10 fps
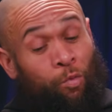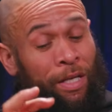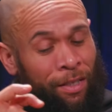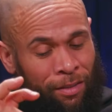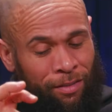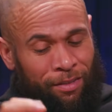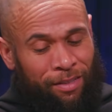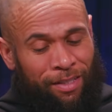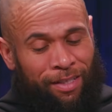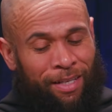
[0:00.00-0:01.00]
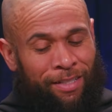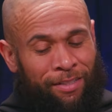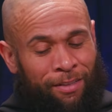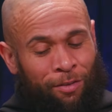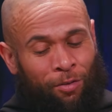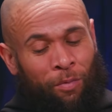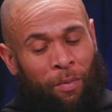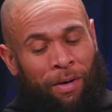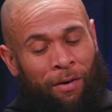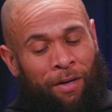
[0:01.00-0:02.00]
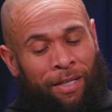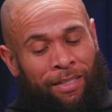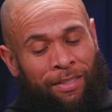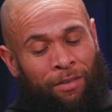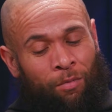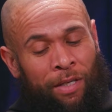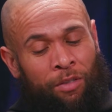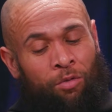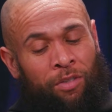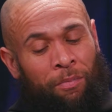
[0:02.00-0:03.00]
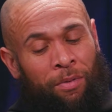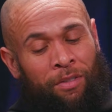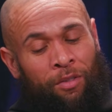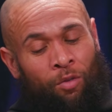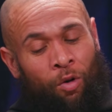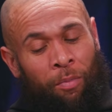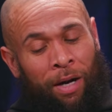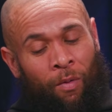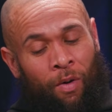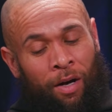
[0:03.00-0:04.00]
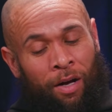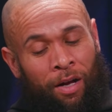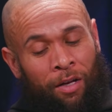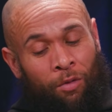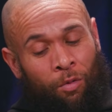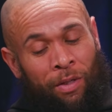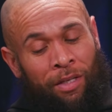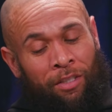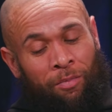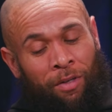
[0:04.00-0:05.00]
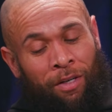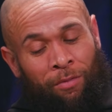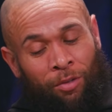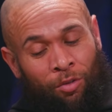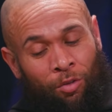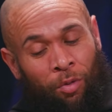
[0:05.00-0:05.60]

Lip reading: weakness into your superpower. He says, when you step into your power, your weakness becomes your